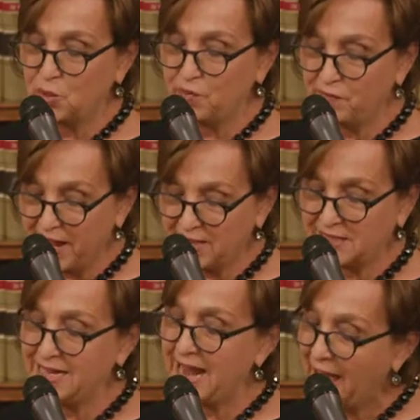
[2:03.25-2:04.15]
to
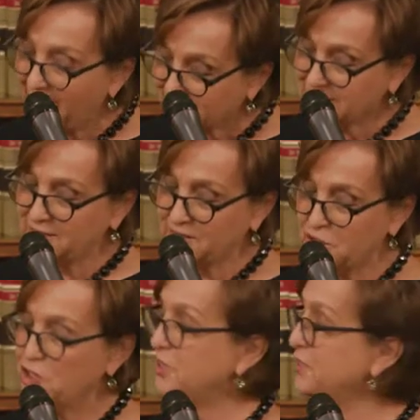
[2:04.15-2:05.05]
advancing access
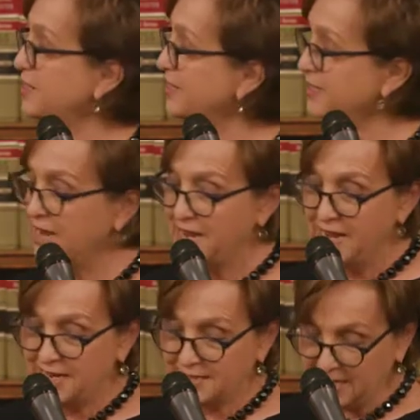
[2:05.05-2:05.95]
to justice
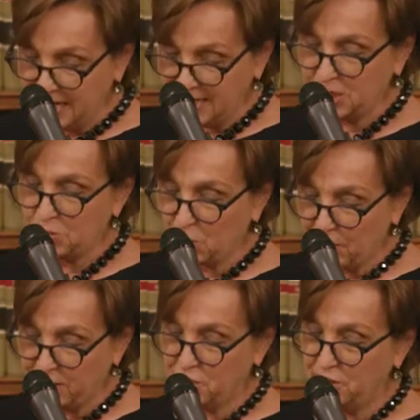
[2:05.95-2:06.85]
is an
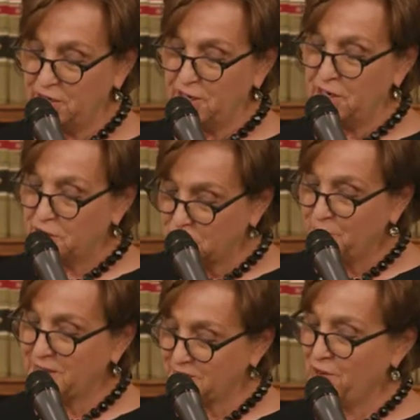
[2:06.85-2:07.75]
inspiration
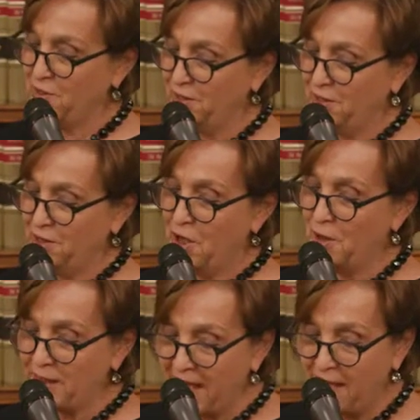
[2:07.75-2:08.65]
to us all.
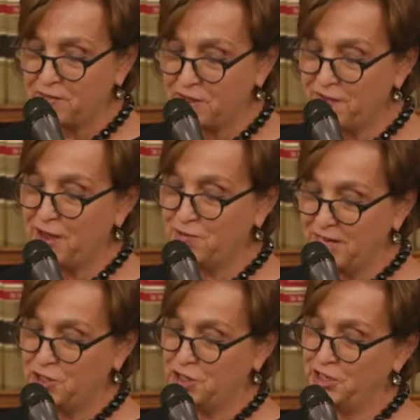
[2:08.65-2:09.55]
On behalf of the
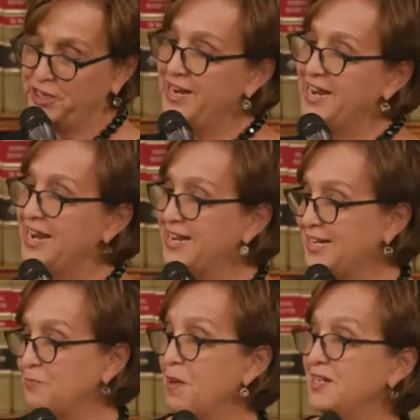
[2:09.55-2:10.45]
Foundation, it
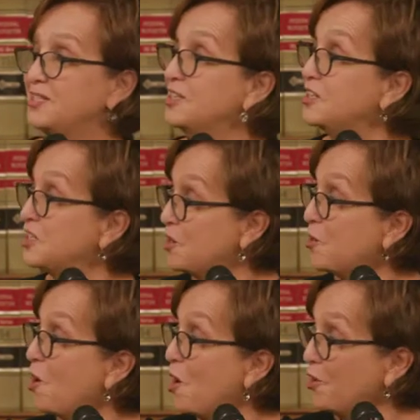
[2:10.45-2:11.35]
is my
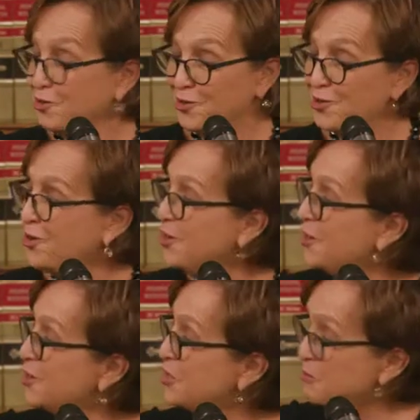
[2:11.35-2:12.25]
sincere honor
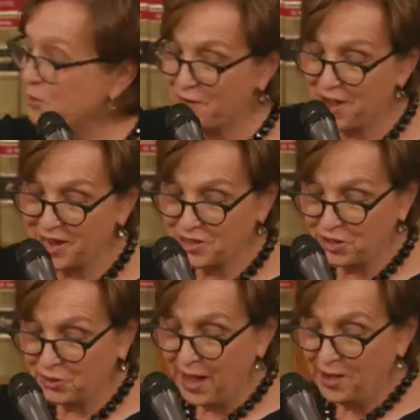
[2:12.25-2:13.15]
to provide
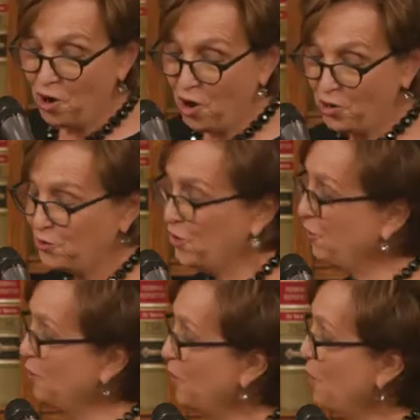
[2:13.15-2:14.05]
you and honor
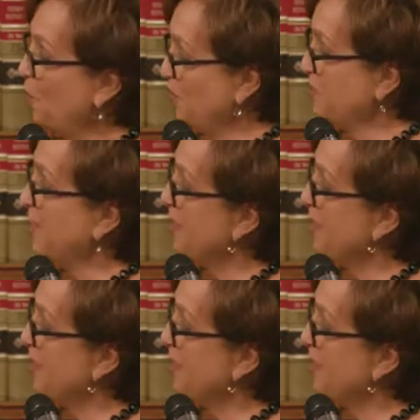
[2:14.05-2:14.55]
you with the